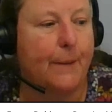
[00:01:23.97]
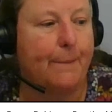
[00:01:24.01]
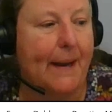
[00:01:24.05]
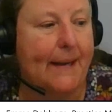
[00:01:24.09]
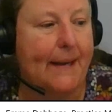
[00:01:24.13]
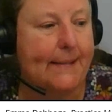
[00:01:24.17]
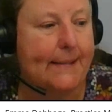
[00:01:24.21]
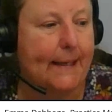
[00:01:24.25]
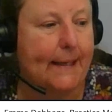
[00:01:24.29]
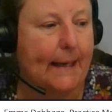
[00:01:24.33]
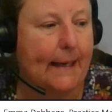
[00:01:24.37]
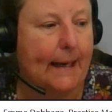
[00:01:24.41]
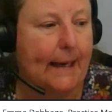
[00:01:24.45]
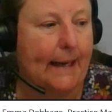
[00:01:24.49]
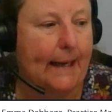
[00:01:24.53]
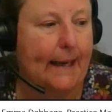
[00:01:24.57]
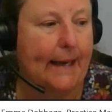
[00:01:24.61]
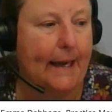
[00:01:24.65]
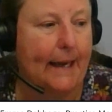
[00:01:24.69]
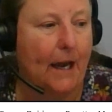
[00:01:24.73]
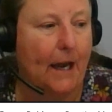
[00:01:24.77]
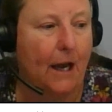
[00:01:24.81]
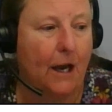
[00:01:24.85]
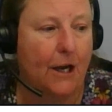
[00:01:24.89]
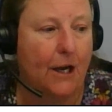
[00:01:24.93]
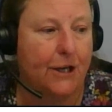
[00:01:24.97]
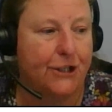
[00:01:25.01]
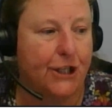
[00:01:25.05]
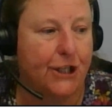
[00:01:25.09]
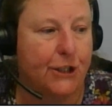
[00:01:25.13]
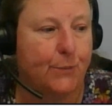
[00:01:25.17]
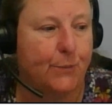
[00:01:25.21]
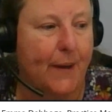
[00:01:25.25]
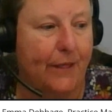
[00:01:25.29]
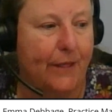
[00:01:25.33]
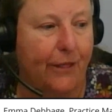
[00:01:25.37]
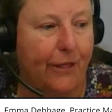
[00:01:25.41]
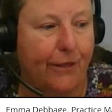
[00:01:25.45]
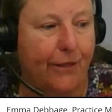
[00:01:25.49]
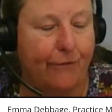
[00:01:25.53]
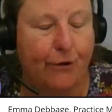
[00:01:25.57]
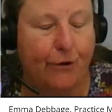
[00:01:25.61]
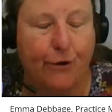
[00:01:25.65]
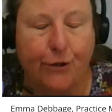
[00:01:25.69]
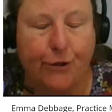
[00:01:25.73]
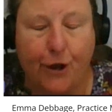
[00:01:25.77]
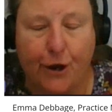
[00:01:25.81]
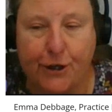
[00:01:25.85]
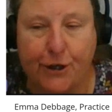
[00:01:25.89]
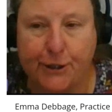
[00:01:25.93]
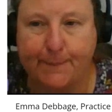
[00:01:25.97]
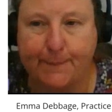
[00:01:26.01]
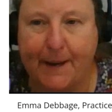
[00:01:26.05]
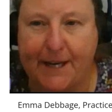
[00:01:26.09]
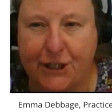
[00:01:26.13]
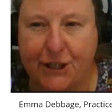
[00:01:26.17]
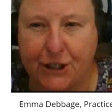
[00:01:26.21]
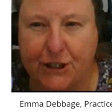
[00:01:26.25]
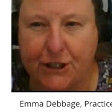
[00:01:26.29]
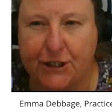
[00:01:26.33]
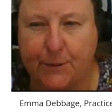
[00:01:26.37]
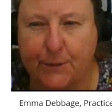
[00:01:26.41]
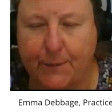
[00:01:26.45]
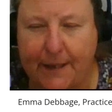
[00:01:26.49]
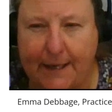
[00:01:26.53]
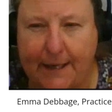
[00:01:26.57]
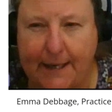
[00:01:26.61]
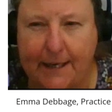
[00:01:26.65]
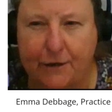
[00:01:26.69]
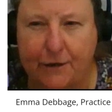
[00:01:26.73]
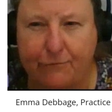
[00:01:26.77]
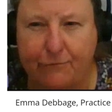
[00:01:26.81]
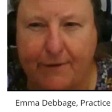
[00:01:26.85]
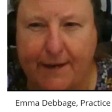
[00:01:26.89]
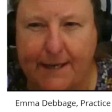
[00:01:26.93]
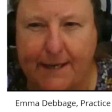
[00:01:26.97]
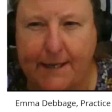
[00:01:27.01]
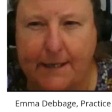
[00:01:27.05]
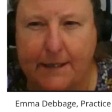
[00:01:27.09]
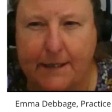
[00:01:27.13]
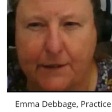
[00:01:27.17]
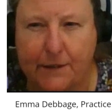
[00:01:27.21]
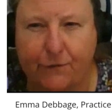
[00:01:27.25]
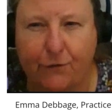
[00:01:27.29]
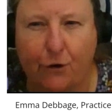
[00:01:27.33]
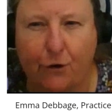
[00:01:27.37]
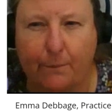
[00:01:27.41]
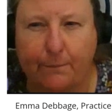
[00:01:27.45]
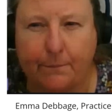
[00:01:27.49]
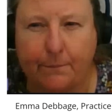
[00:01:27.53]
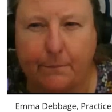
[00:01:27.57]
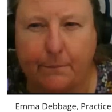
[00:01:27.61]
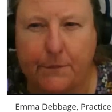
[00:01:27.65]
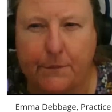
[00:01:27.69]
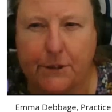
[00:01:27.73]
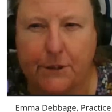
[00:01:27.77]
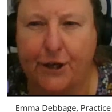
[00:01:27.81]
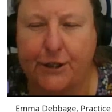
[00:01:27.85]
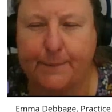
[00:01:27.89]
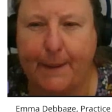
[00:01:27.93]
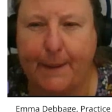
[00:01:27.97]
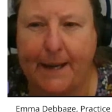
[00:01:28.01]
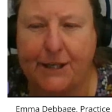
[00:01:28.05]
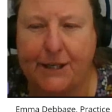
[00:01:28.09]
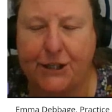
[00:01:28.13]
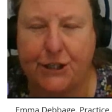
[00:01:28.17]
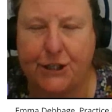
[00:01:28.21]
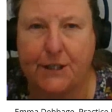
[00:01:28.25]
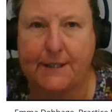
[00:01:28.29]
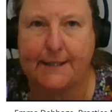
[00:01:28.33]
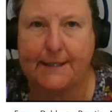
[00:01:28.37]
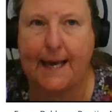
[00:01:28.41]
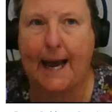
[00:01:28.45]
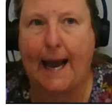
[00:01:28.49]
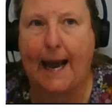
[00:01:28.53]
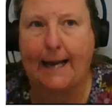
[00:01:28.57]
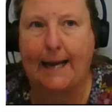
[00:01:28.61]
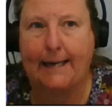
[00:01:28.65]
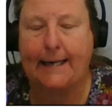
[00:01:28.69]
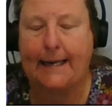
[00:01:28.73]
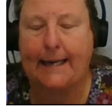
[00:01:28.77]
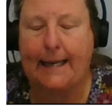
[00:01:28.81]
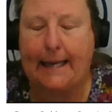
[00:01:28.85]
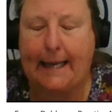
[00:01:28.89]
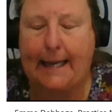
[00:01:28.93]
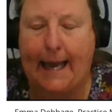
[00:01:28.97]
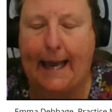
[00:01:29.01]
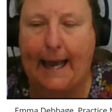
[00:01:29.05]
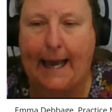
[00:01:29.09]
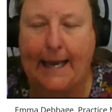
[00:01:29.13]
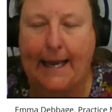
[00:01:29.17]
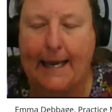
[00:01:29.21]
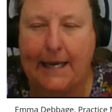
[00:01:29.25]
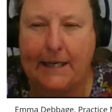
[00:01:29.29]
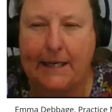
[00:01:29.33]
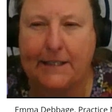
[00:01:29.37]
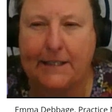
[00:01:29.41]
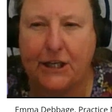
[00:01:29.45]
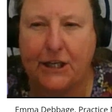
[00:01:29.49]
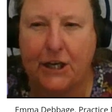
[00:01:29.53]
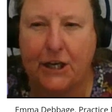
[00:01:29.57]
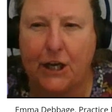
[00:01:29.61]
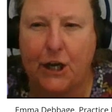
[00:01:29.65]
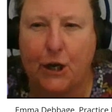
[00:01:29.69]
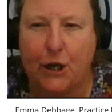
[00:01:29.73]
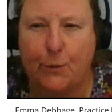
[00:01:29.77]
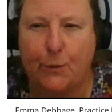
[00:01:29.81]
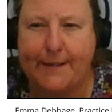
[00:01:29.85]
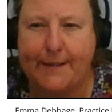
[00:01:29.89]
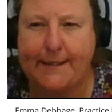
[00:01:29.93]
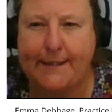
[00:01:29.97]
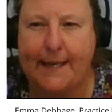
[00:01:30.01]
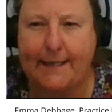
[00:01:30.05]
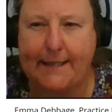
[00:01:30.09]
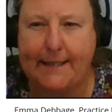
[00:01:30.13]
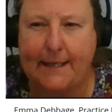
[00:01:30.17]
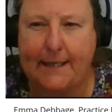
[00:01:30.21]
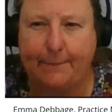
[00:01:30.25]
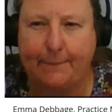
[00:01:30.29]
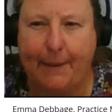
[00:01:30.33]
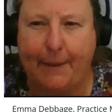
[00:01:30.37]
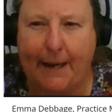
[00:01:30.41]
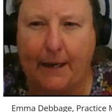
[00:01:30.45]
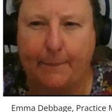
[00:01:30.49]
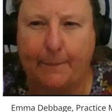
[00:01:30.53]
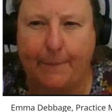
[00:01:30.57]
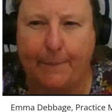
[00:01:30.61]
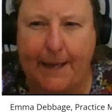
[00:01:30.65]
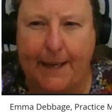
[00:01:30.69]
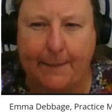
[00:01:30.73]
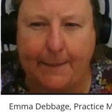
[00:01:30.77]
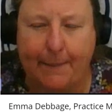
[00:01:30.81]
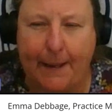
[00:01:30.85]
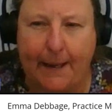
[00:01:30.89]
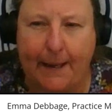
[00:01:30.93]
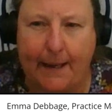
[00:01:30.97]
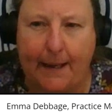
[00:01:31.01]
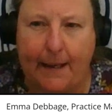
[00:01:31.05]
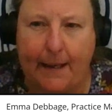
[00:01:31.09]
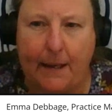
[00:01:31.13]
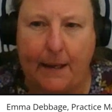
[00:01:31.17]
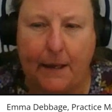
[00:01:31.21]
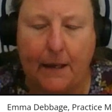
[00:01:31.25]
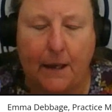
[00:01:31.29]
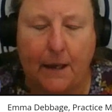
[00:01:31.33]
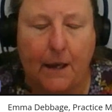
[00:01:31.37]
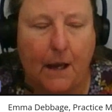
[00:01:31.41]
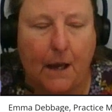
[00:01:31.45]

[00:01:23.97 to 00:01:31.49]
we basically just went through those patients that we needed readings from, those patients that hadn't engaged with sending back a BP.